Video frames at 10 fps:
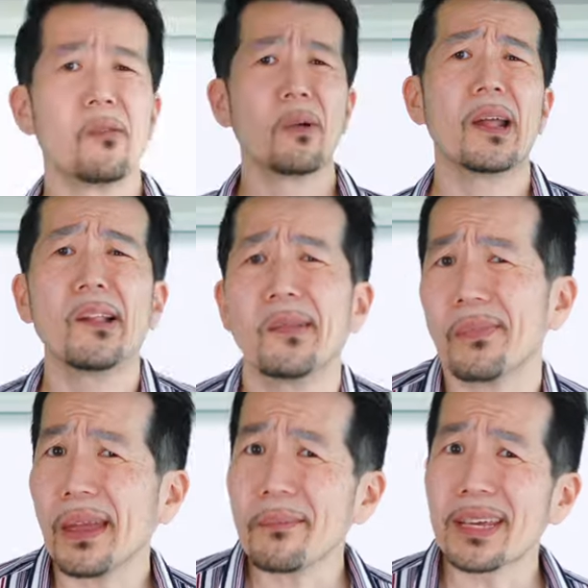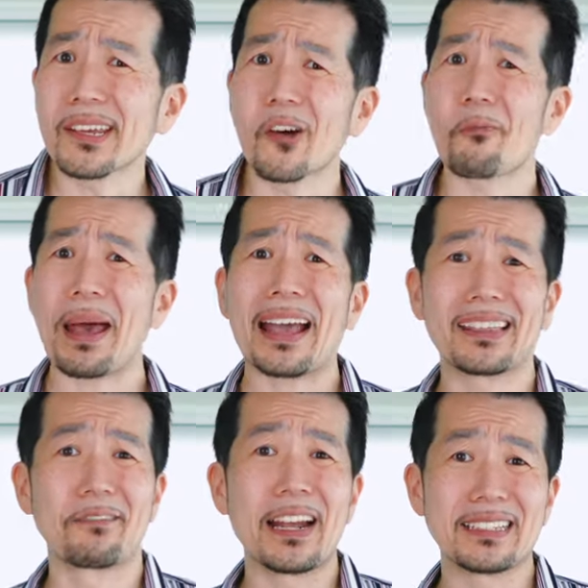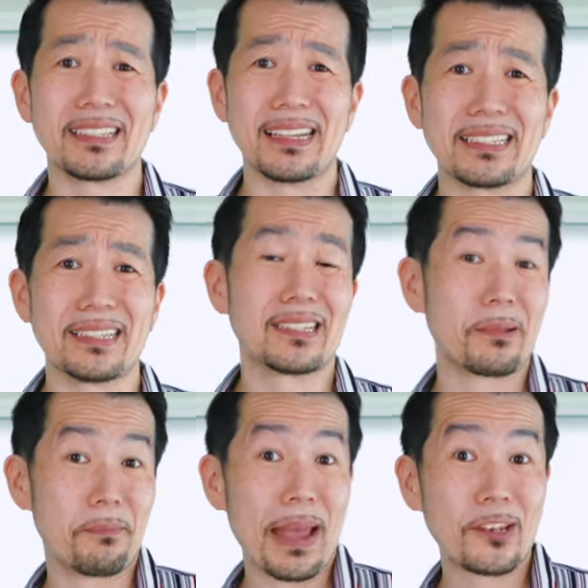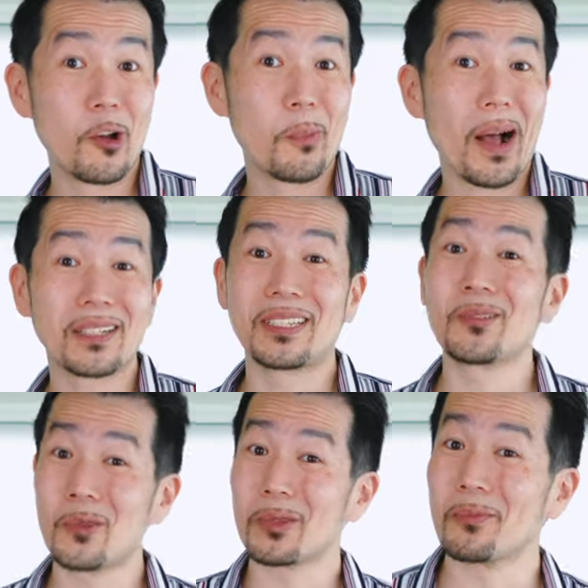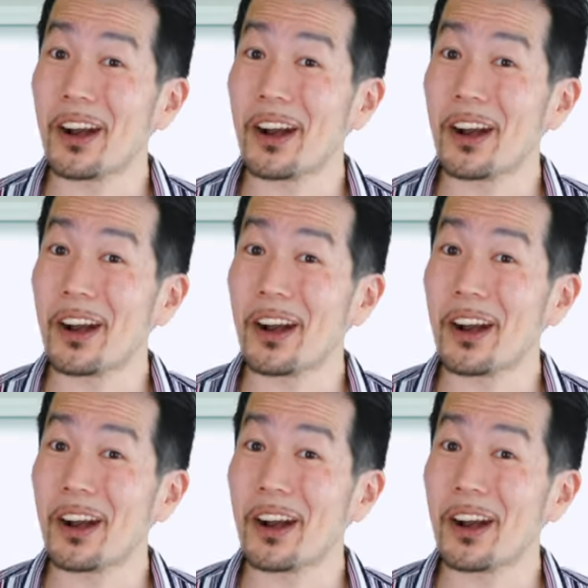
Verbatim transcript: Well, I'm gonna go pack the rest of this into some bento boxes with some